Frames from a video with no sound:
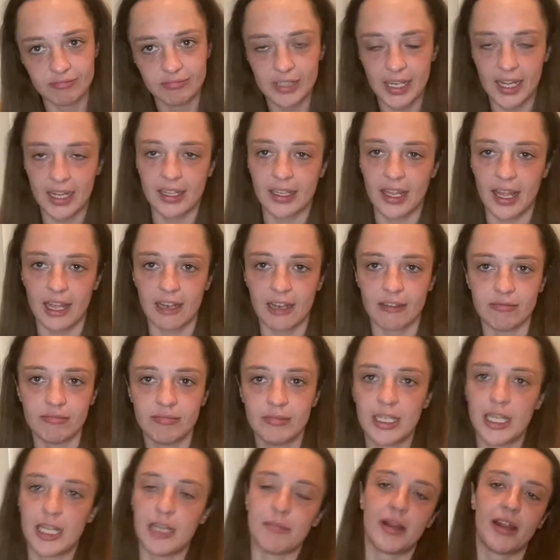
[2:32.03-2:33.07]
Again,
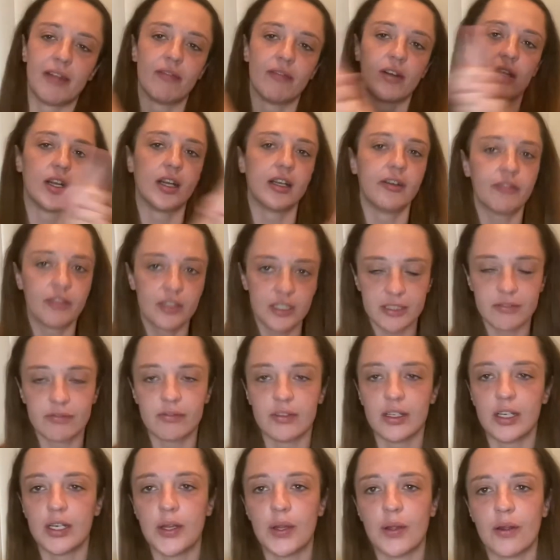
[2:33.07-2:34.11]
my very first
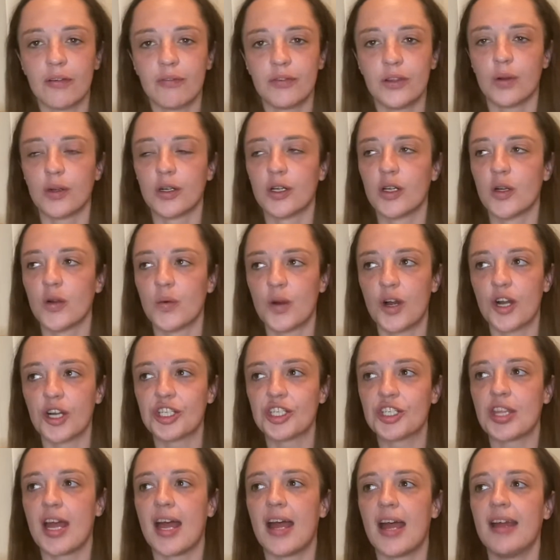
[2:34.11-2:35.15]
video, if you want to go watch
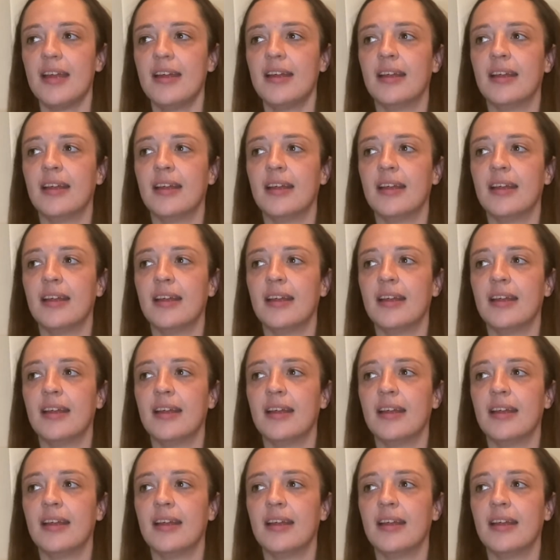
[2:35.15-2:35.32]
that.